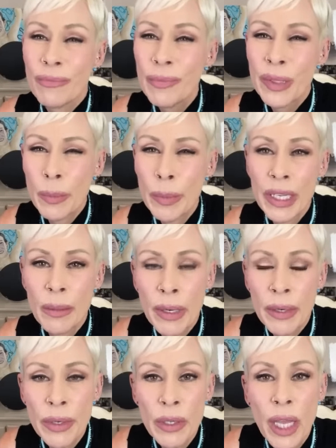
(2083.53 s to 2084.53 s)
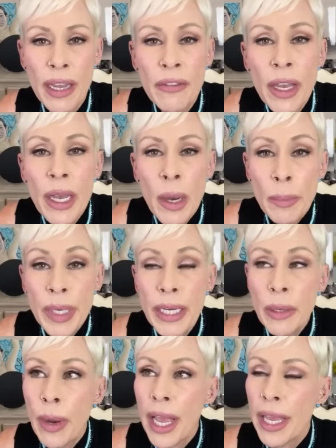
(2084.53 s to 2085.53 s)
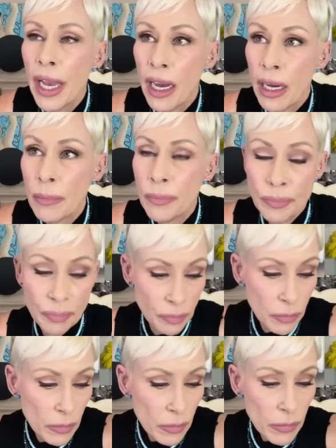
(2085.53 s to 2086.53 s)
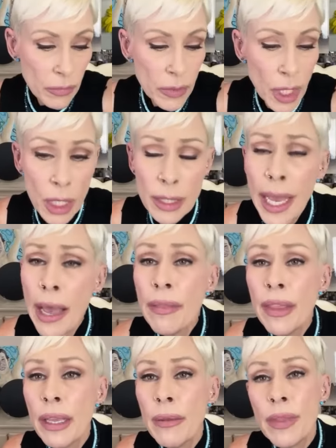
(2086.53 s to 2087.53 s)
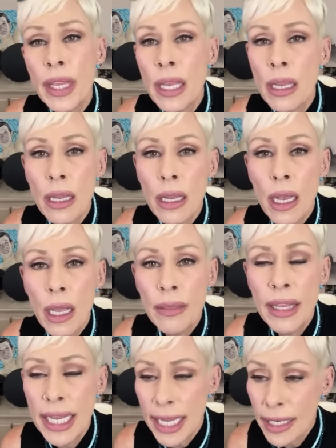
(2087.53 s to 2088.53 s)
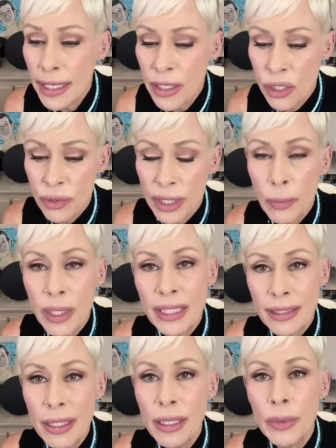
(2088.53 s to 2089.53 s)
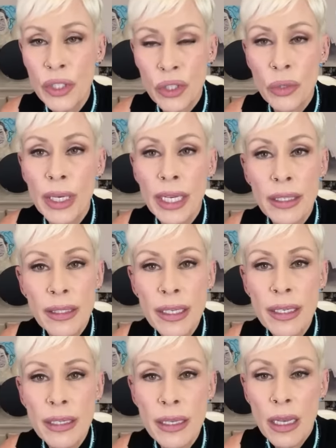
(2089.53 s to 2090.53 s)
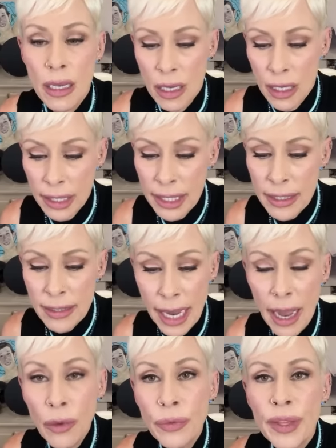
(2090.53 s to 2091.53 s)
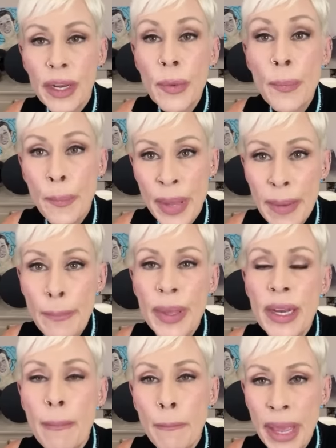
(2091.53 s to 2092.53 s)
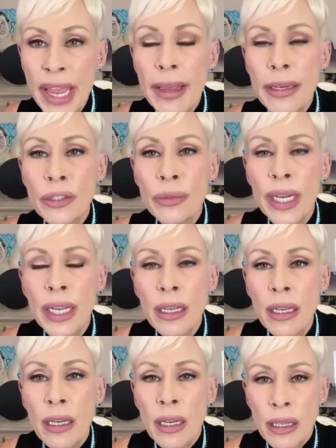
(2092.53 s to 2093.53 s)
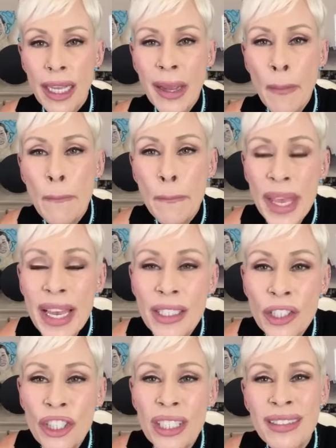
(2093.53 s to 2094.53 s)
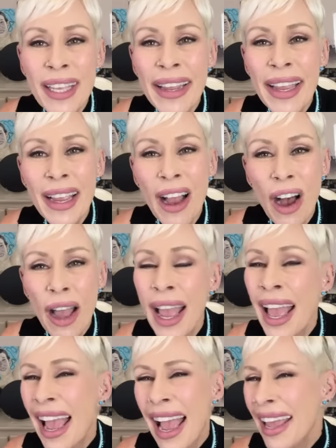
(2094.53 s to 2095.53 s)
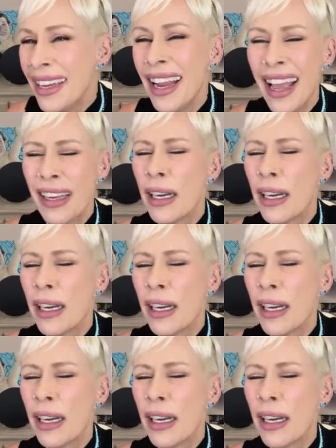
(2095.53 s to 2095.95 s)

Somebody in my real life. But anyway, yeah, the industry, what Diddy was doing is he's out there pimping and pandering like a bitch. He's taking, and